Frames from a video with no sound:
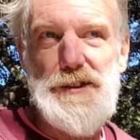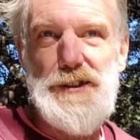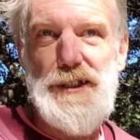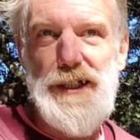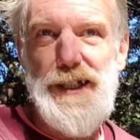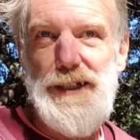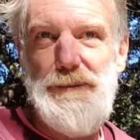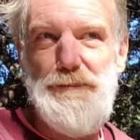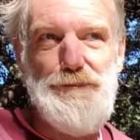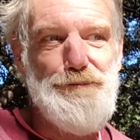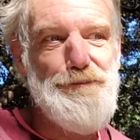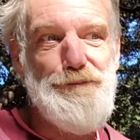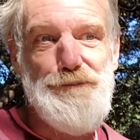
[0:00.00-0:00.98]
say,
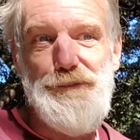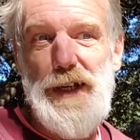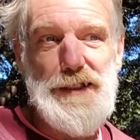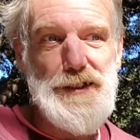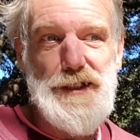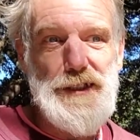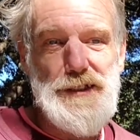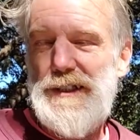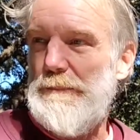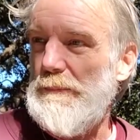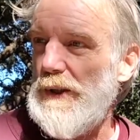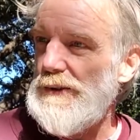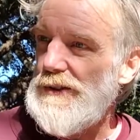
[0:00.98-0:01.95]
face sees the
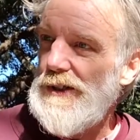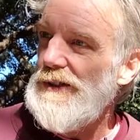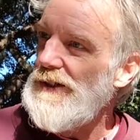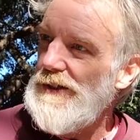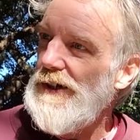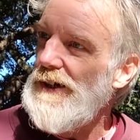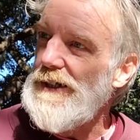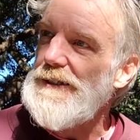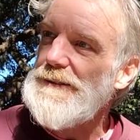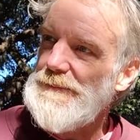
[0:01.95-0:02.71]
most in the dark.